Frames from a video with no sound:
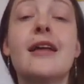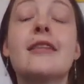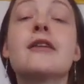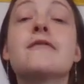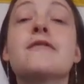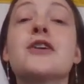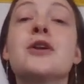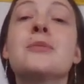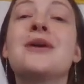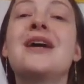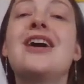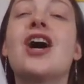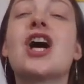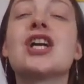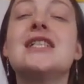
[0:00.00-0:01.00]
Their
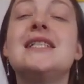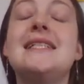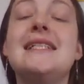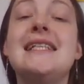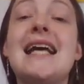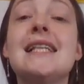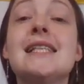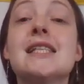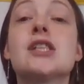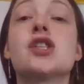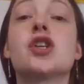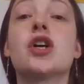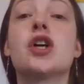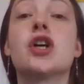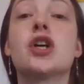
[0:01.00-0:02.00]
vertebrae are
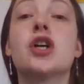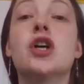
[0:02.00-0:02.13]
denser.